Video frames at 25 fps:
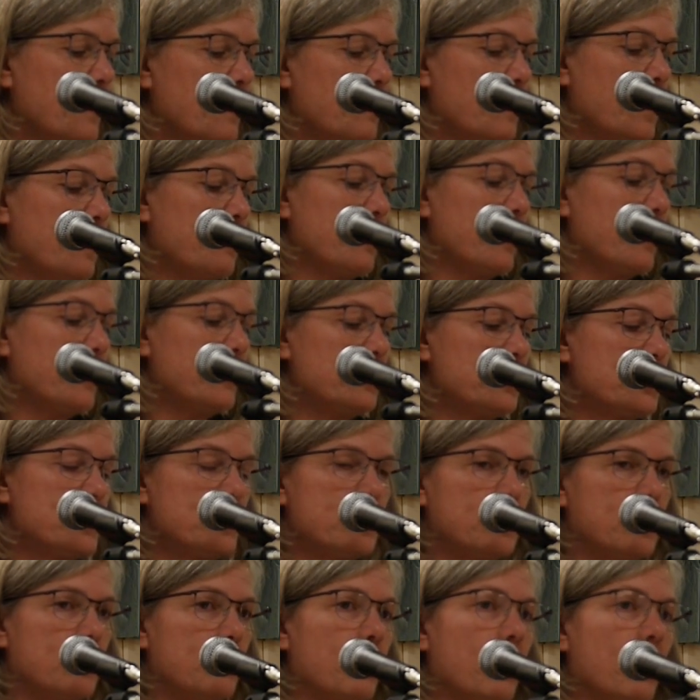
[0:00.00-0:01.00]
My brother's
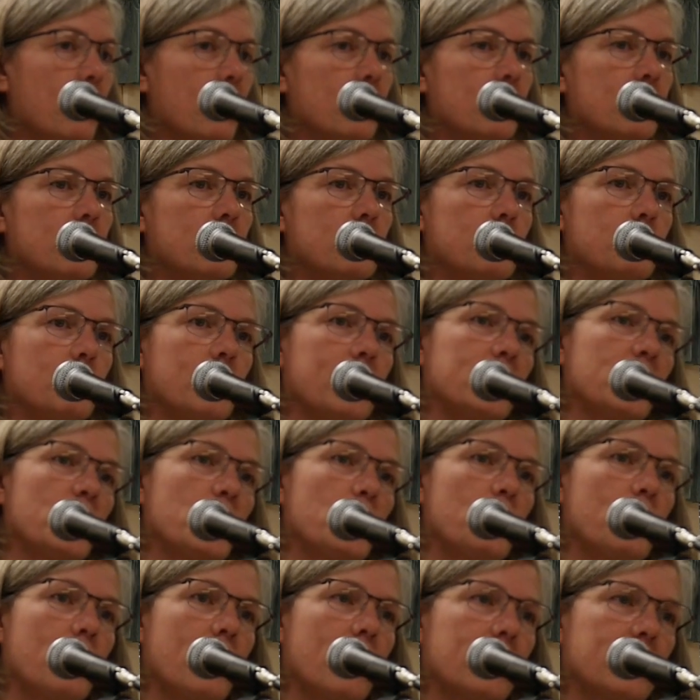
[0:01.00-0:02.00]
t-ball in my
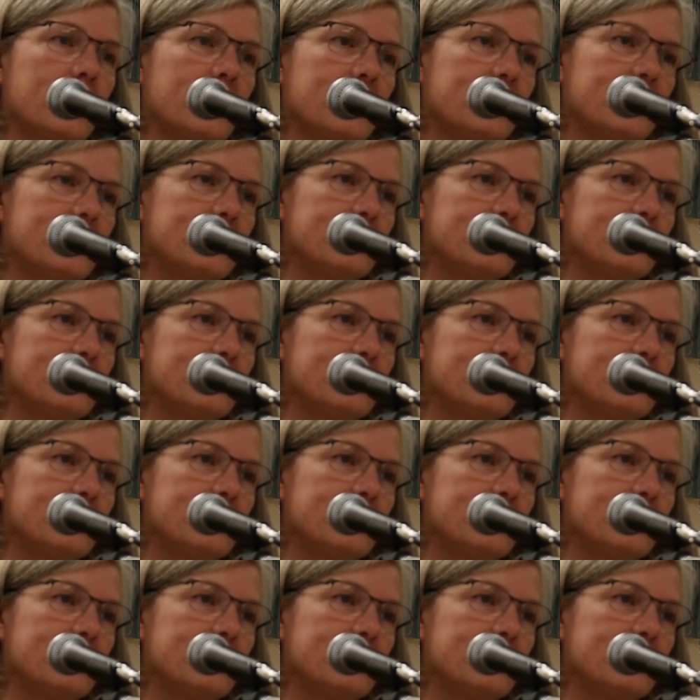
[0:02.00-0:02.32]
coat pocket.